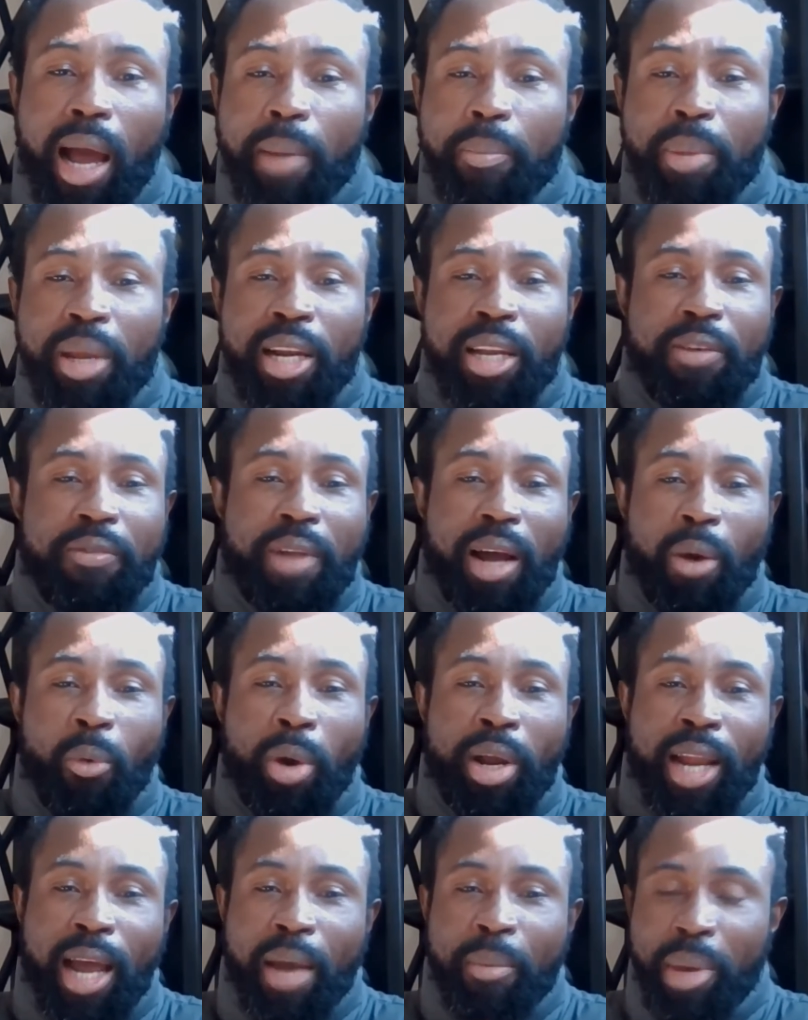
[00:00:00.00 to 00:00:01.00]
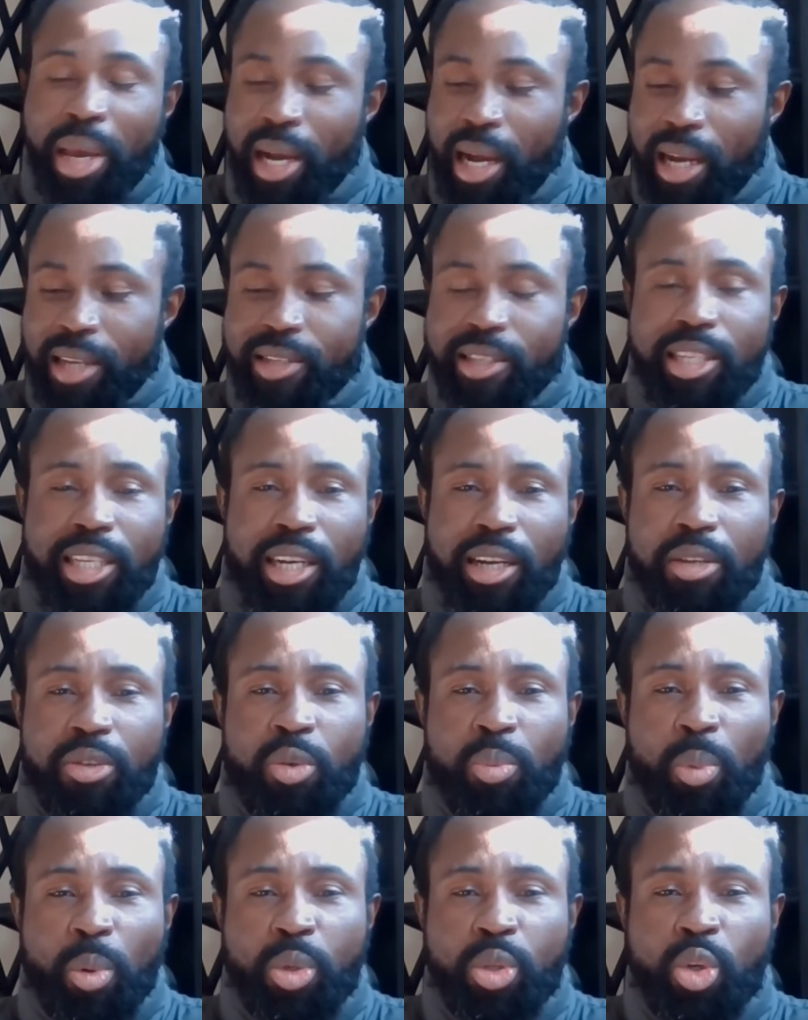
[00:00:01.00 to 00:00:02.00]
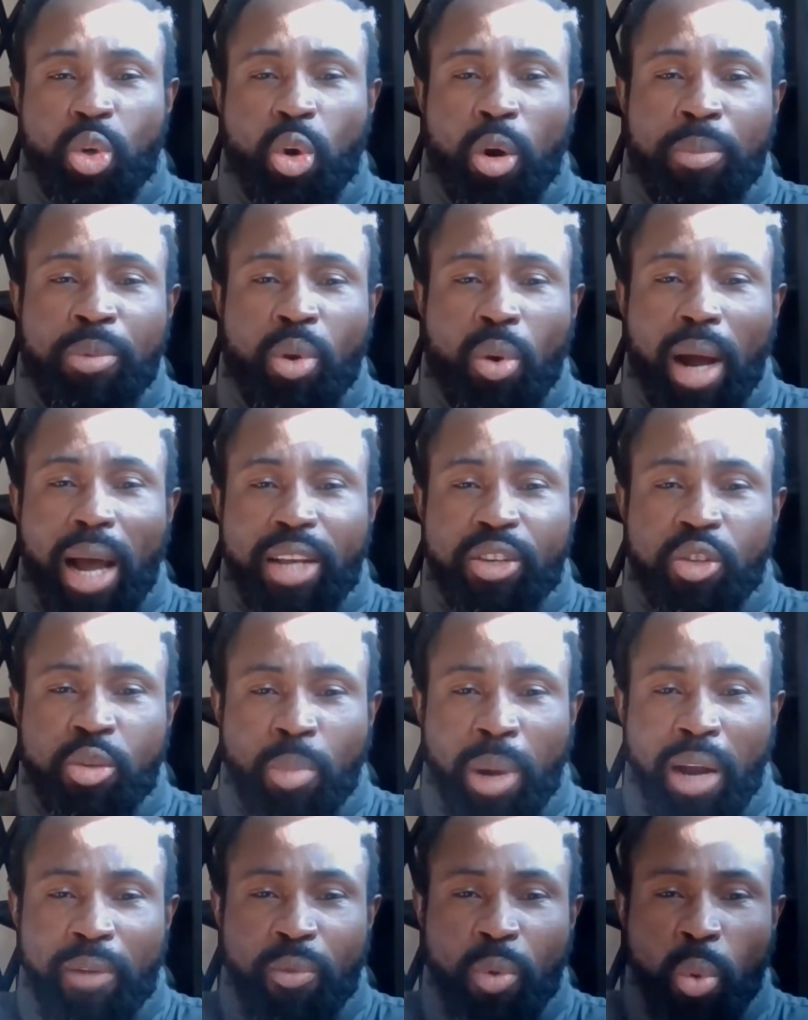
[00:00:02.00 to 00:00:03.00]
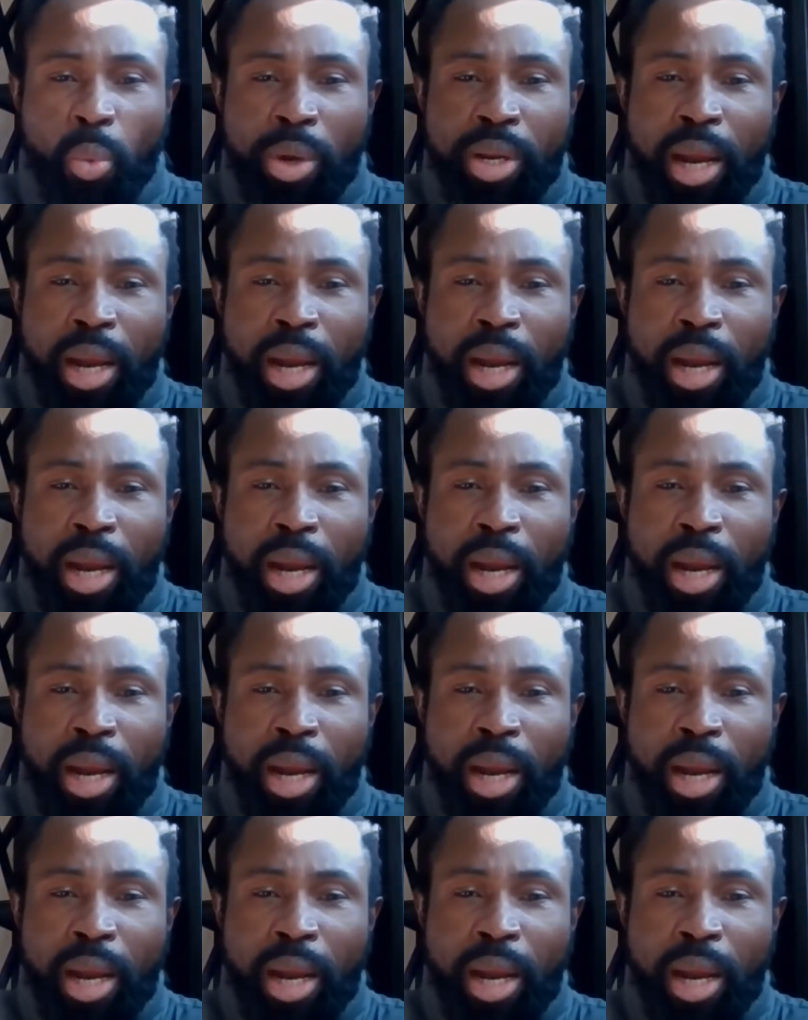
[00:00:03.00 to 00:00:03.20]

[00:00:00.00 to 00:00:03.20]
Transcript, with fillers: I believe that when I make a sale, it's supposed to come to iSmartphone.